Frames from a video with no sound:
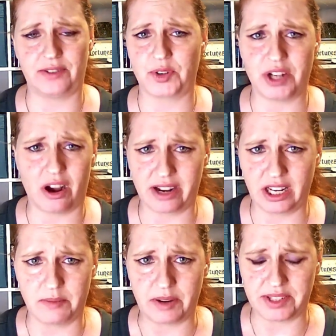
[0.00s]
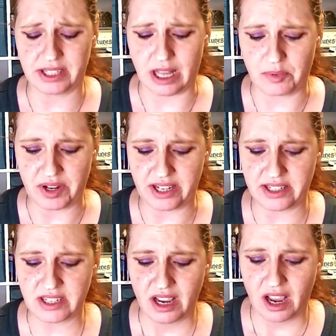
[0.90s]
if we're talking about
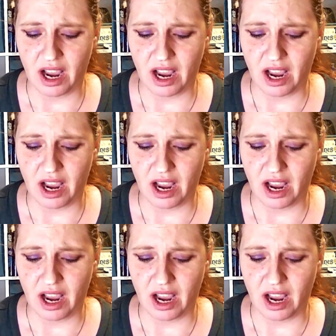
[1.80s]
celebrities,